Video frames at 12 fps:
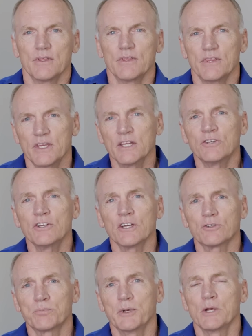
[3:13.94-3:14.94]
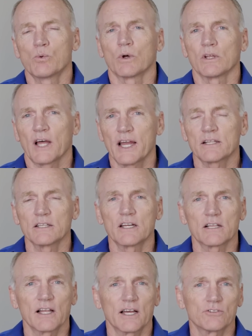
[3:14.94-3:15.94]
The NTSB will likely
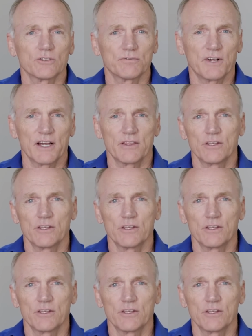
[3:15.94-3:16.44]
classify